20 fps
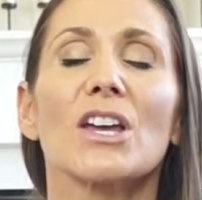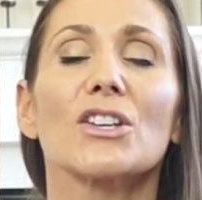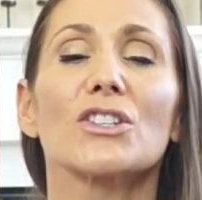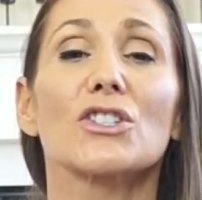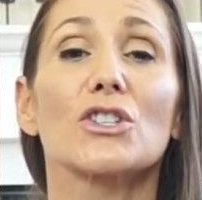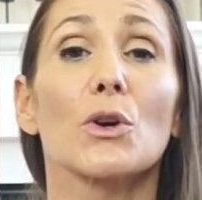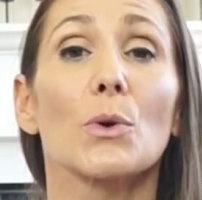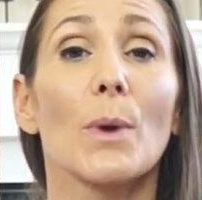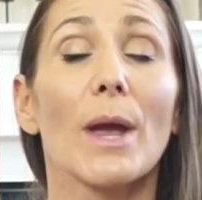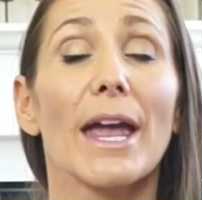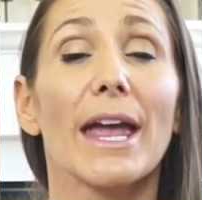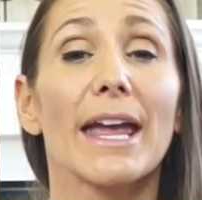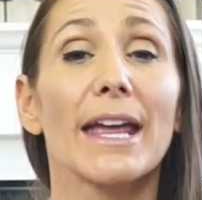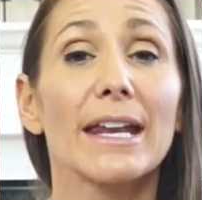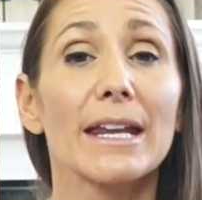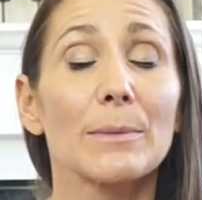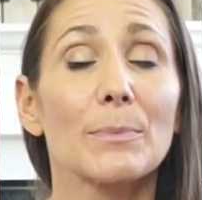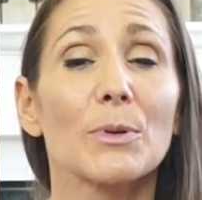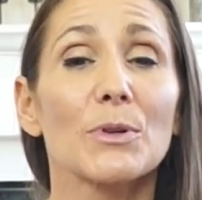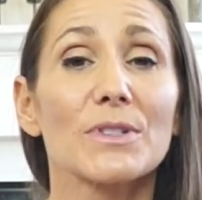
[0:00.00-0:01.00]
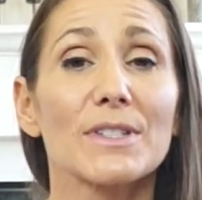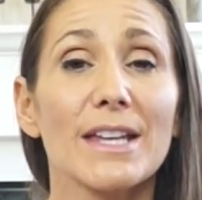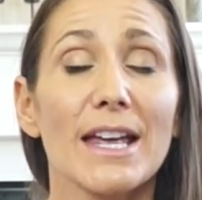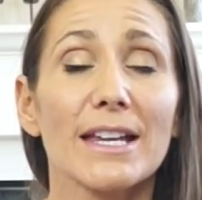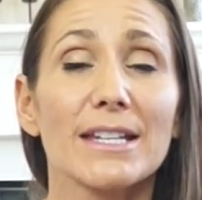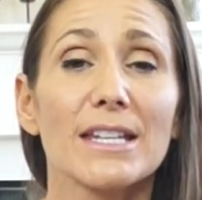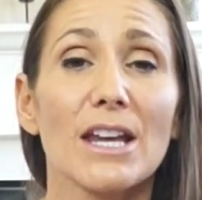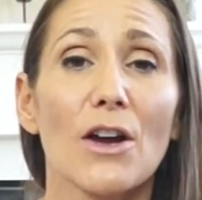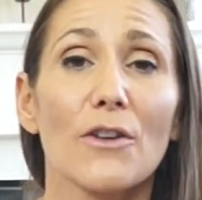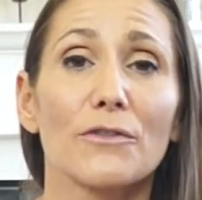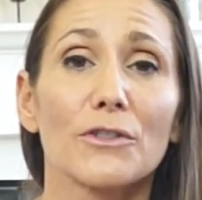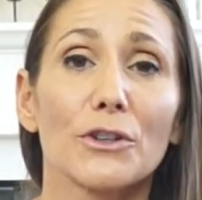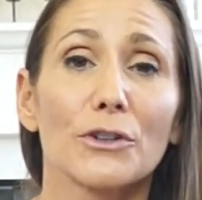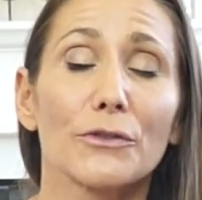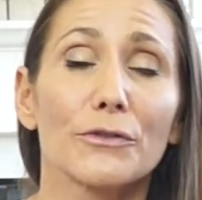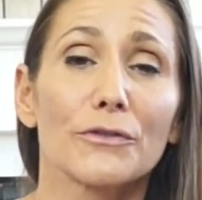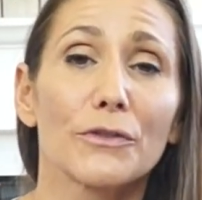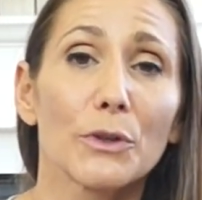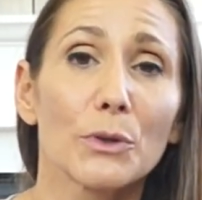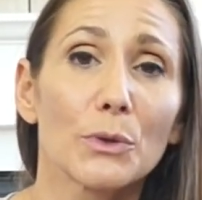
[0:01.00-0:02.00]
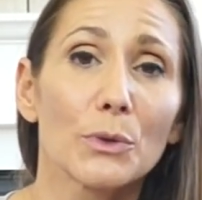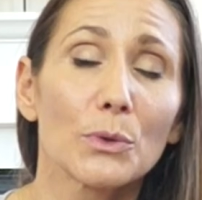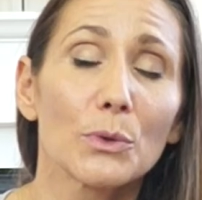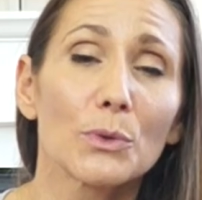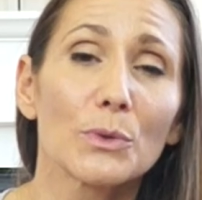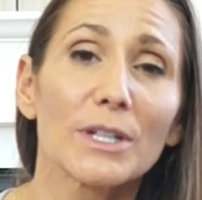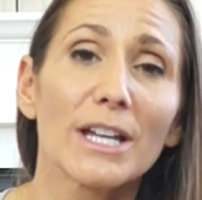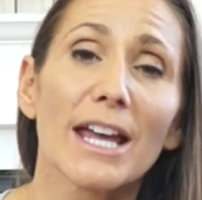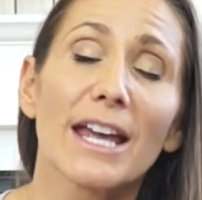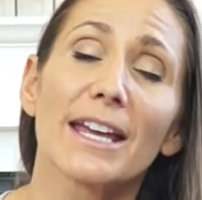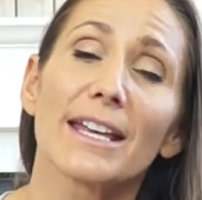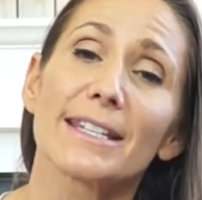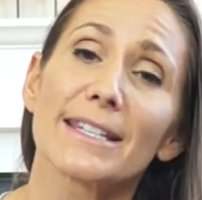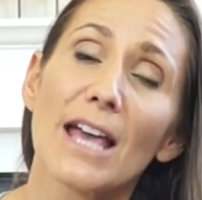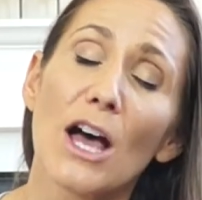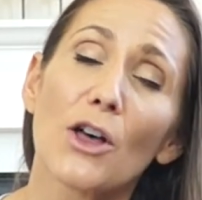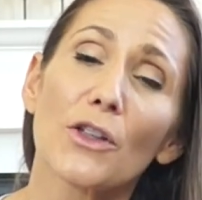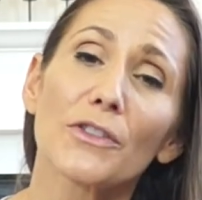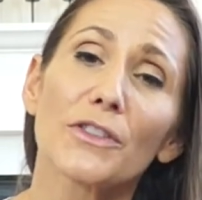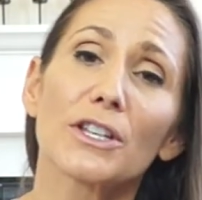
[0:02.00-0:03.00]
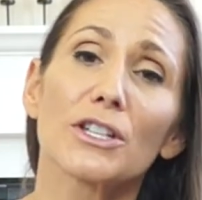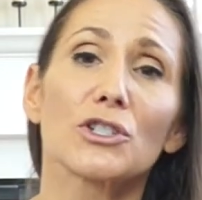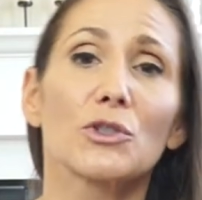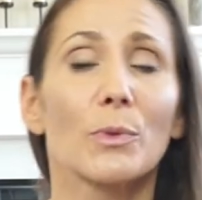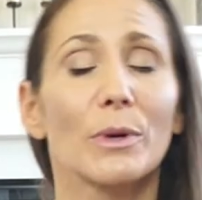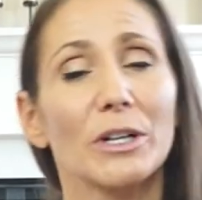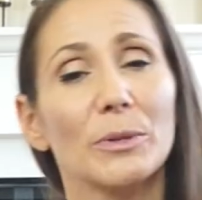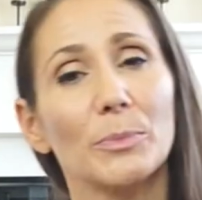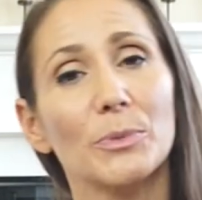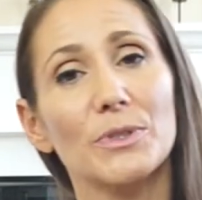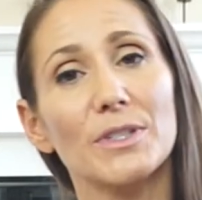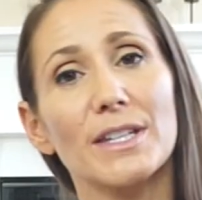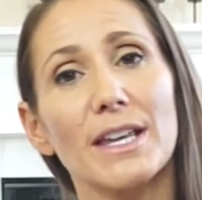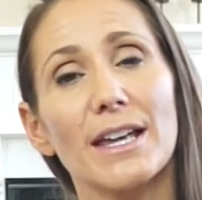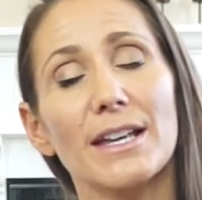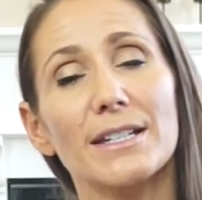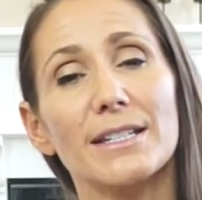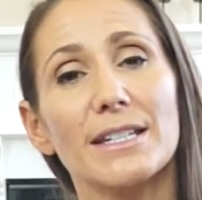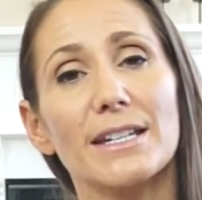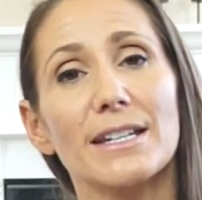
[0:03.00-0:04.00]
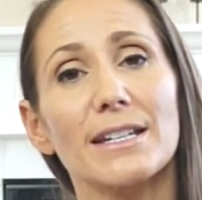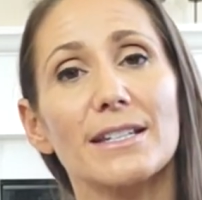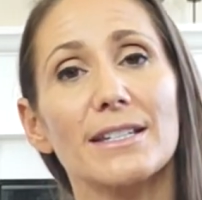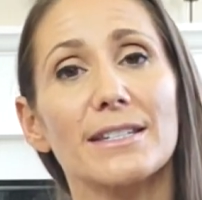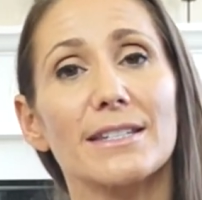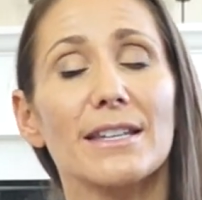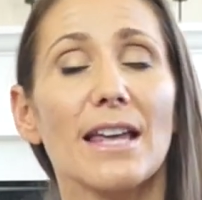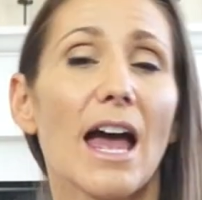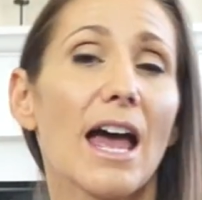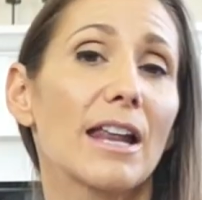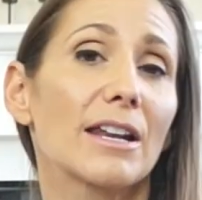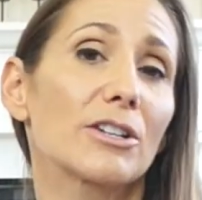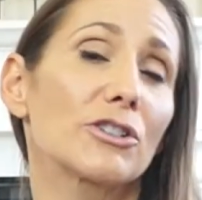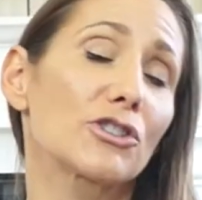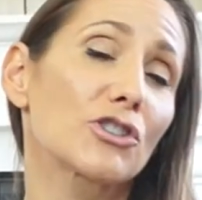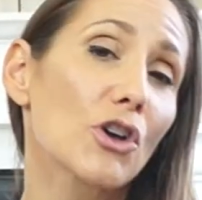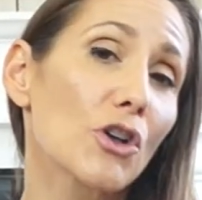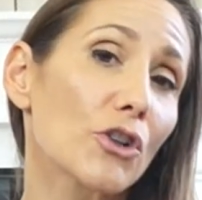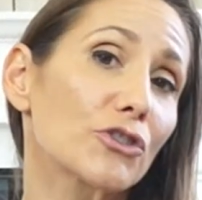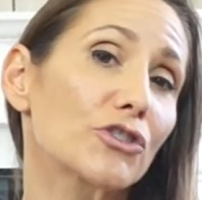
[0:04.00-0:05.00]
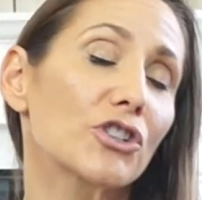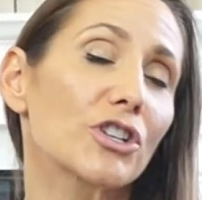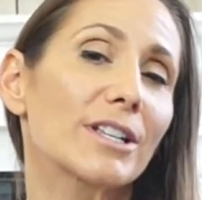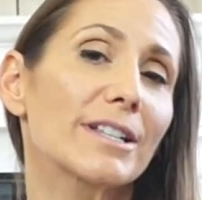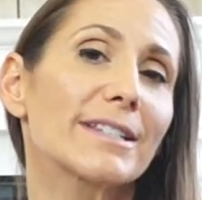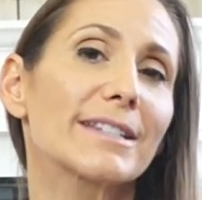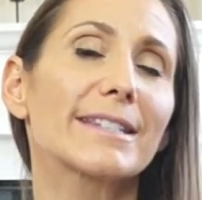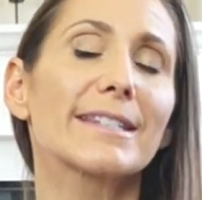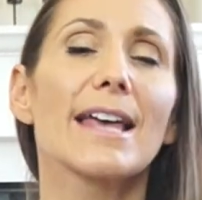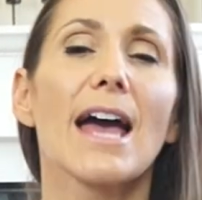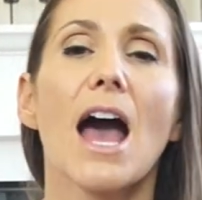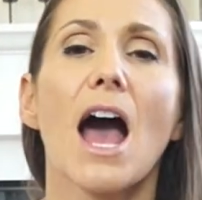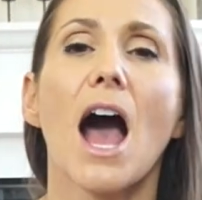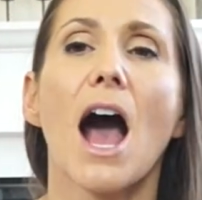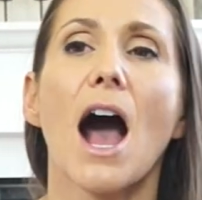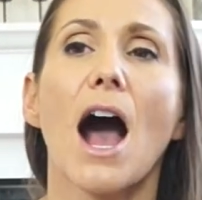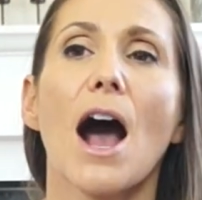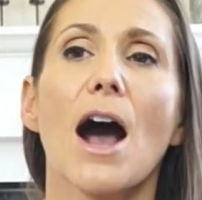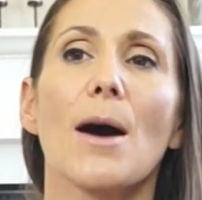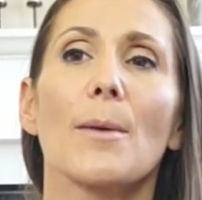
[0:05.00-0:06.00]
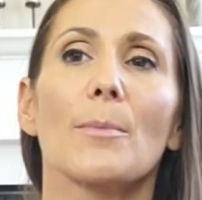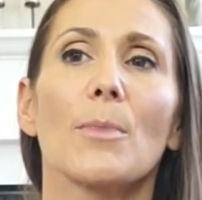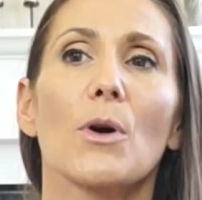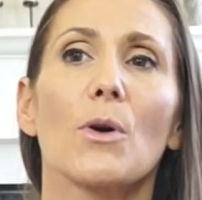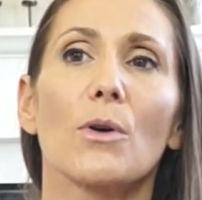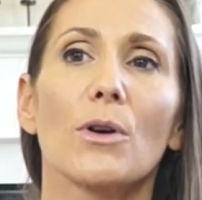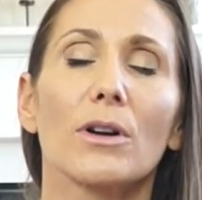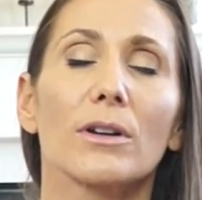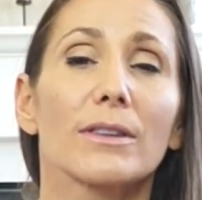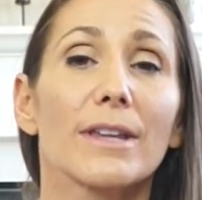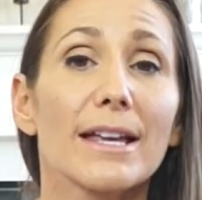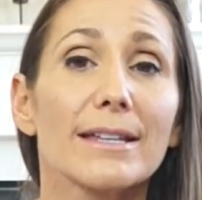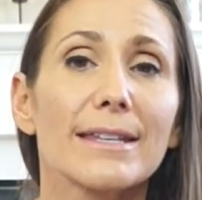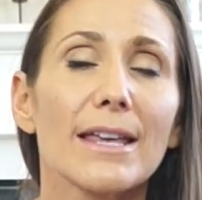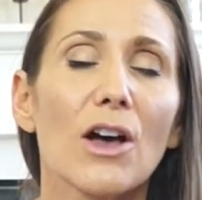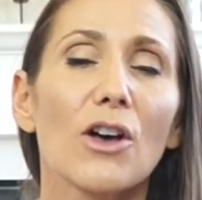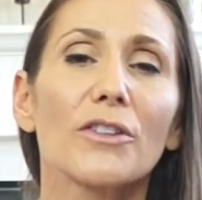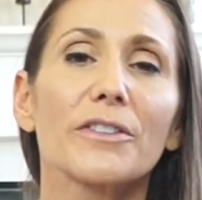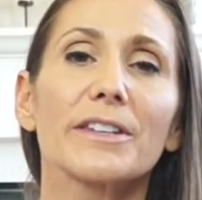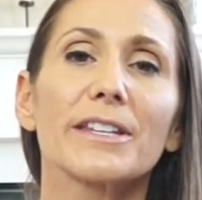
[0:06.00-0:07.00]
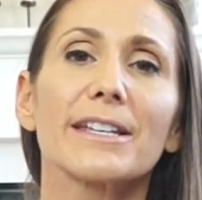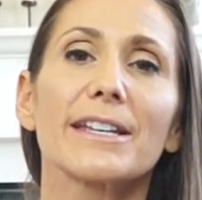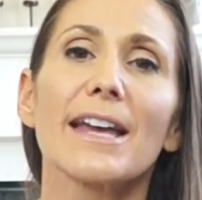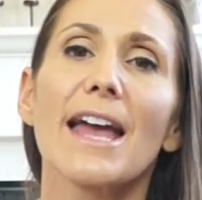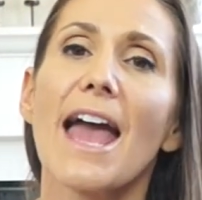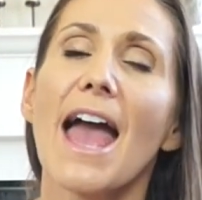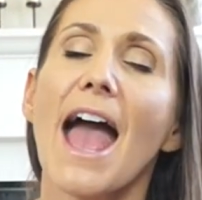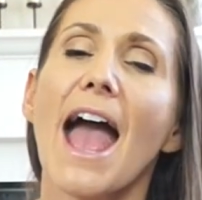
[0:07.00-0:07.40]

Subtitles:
So 80% of your food is healthy, 20% is an indulgence or less healthy.